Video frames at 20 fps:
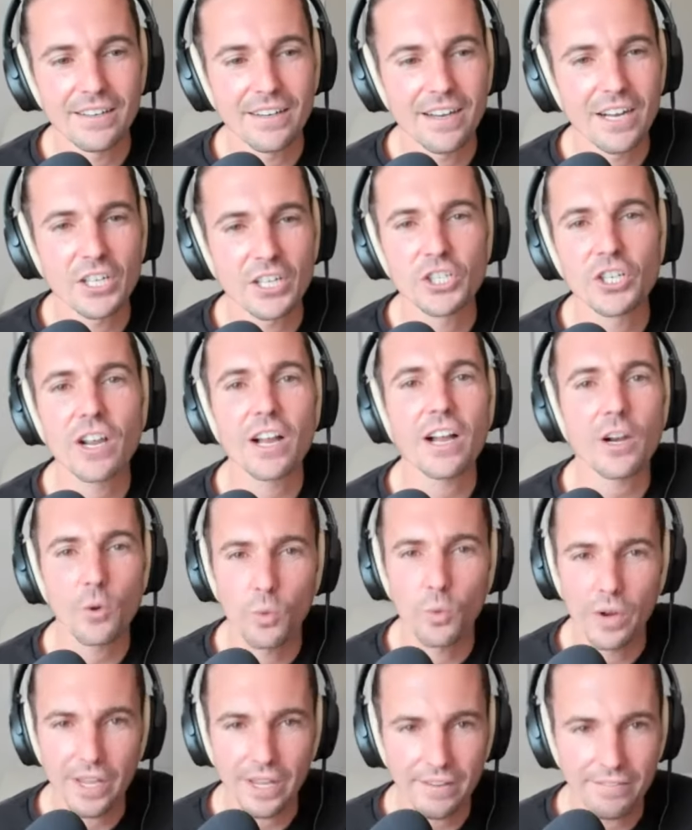
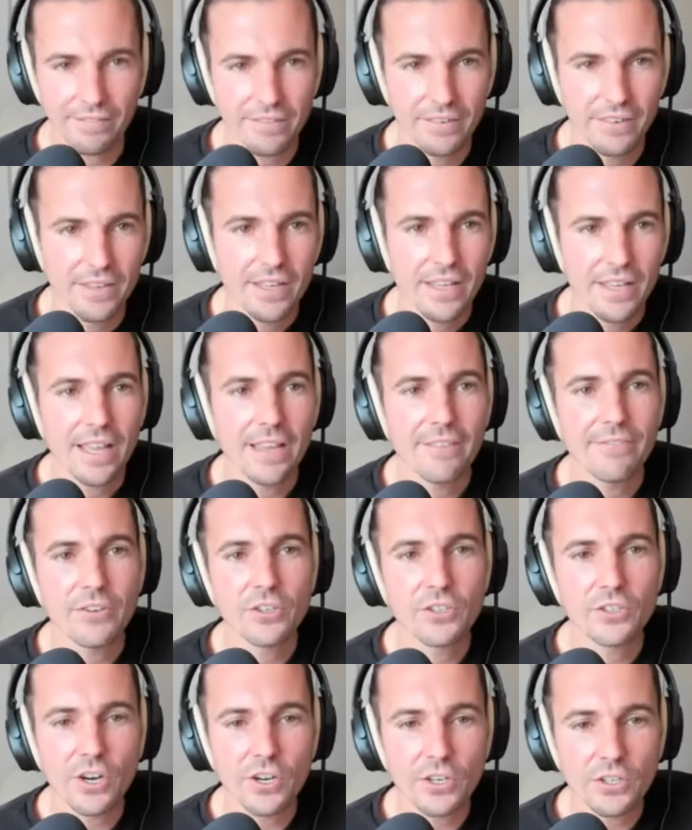shockwave. If you
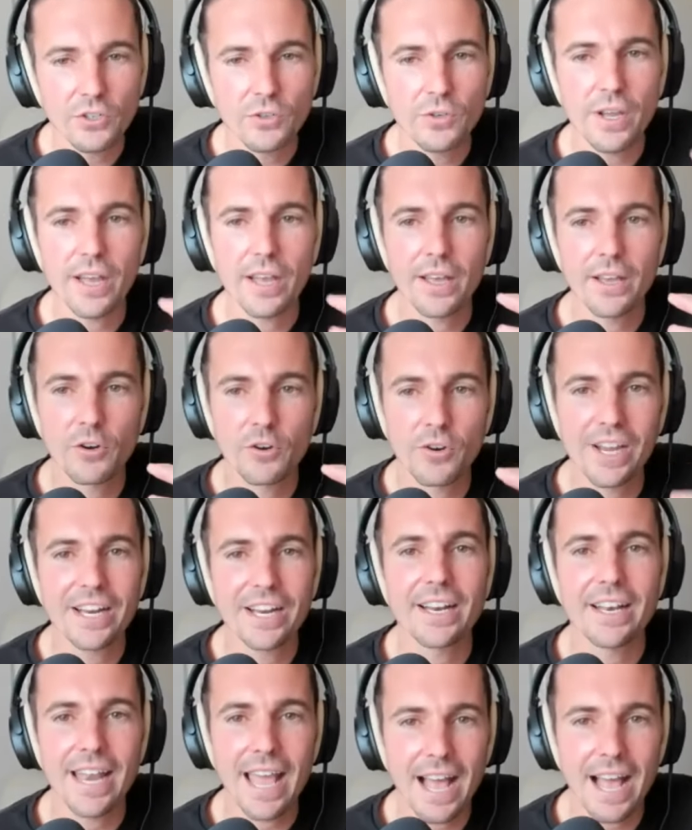start to
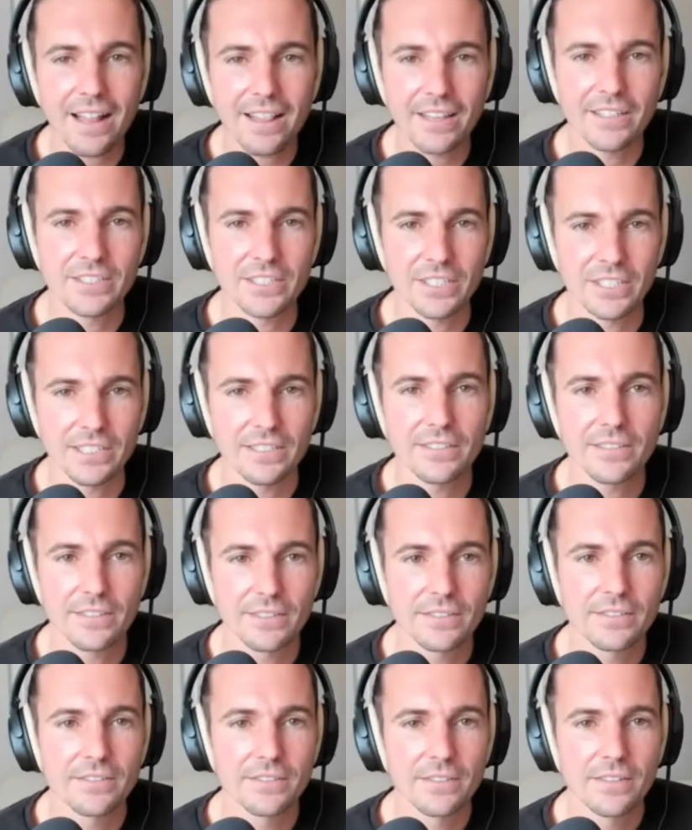create analogies,
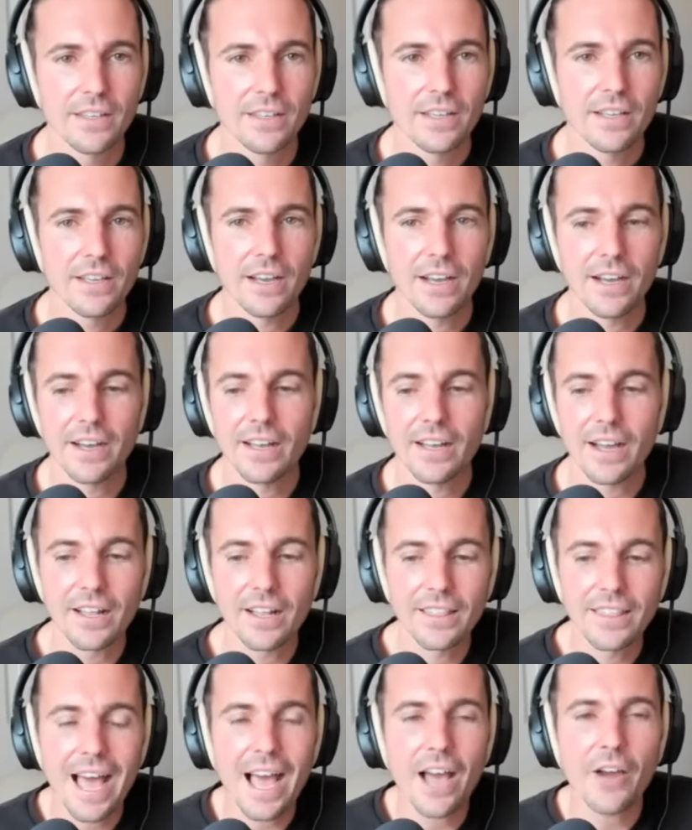
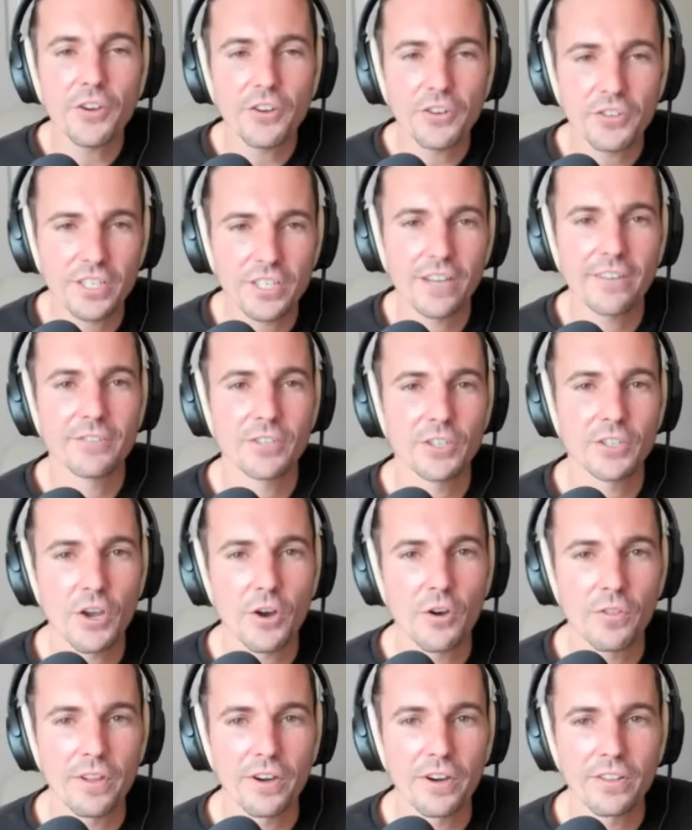allow yourself to
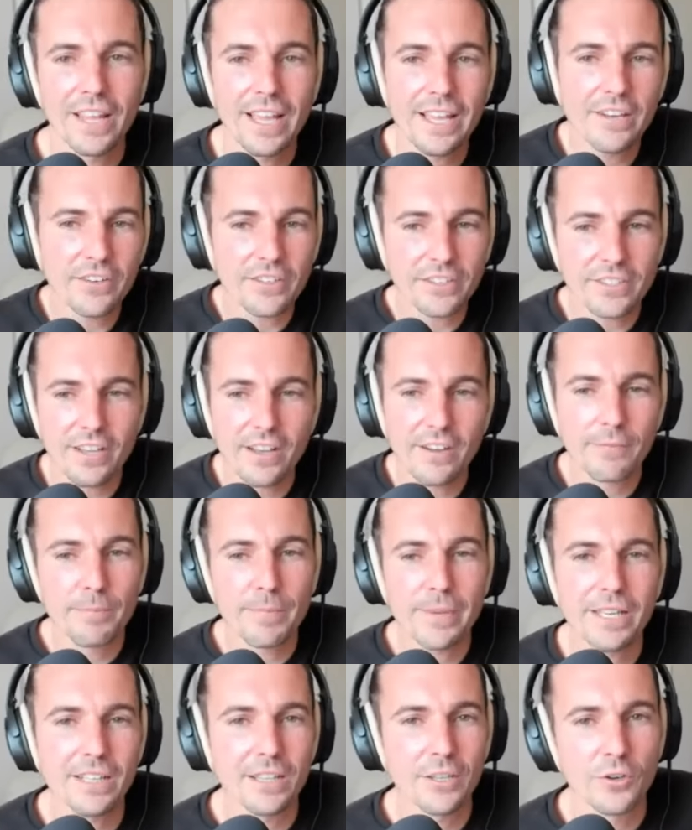go there. Let yourself
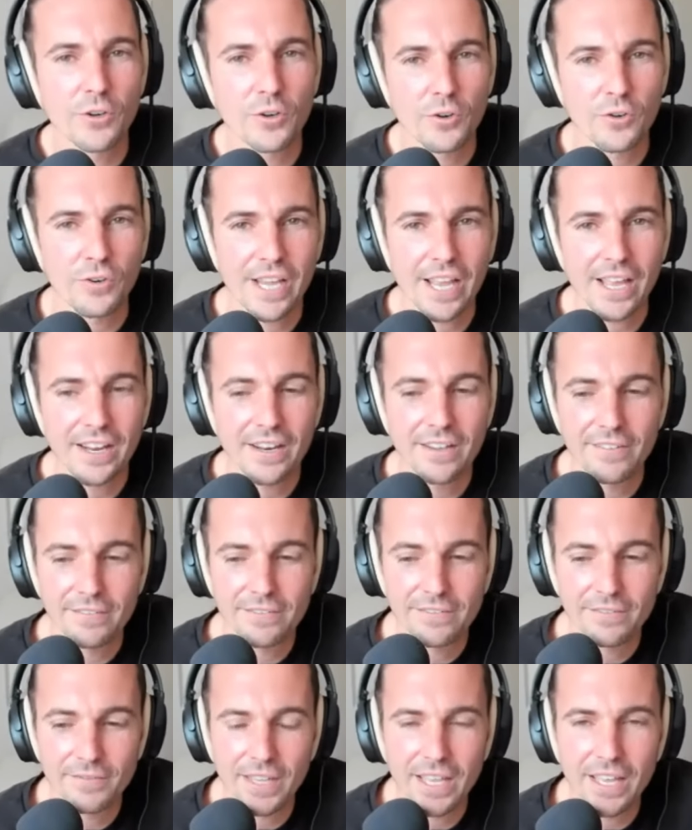be a little creative.
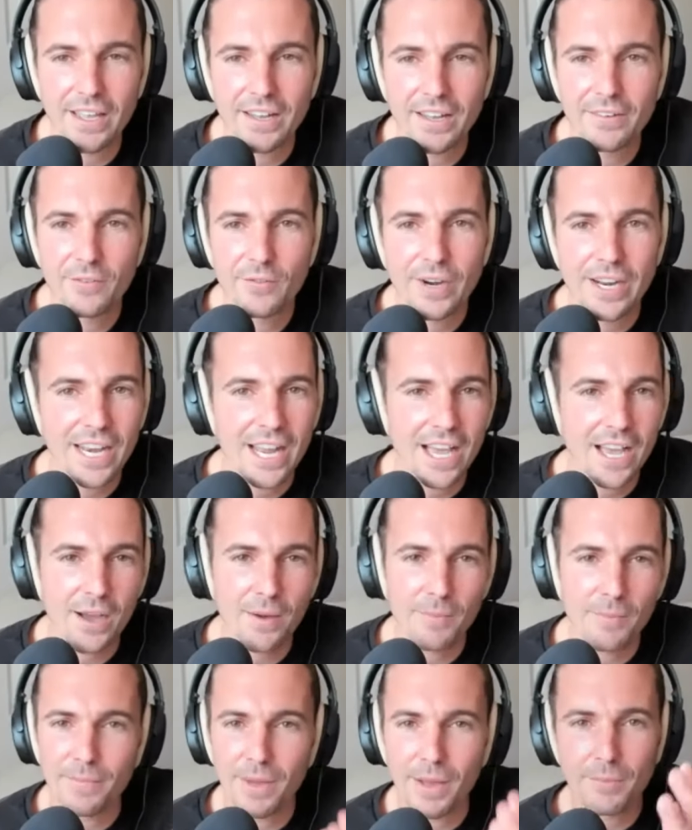And right
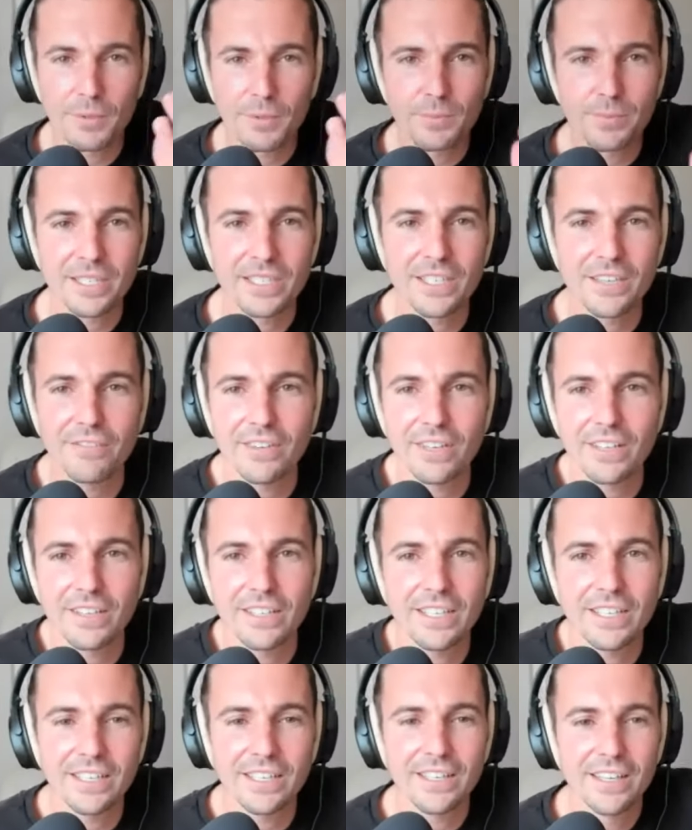now, I'm
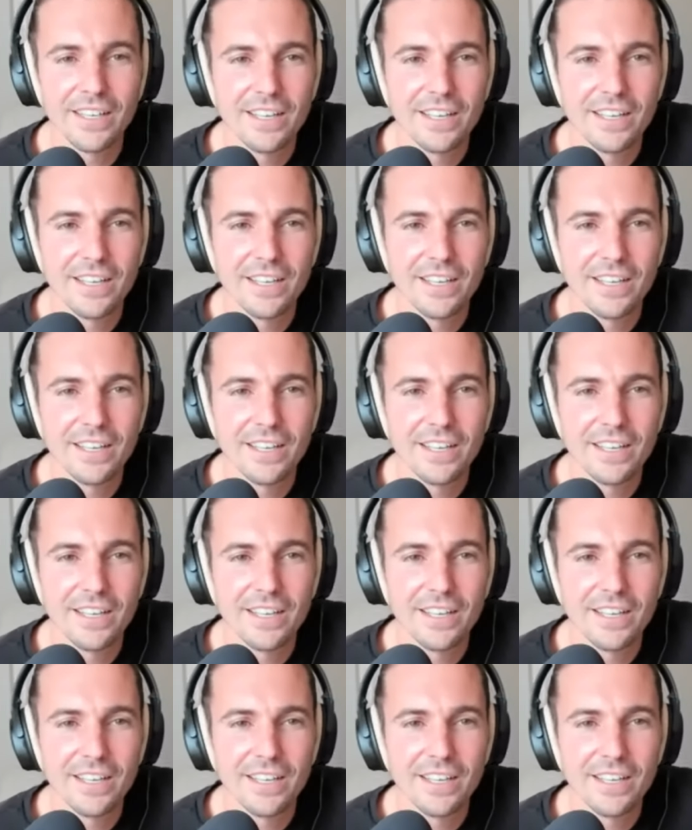specifically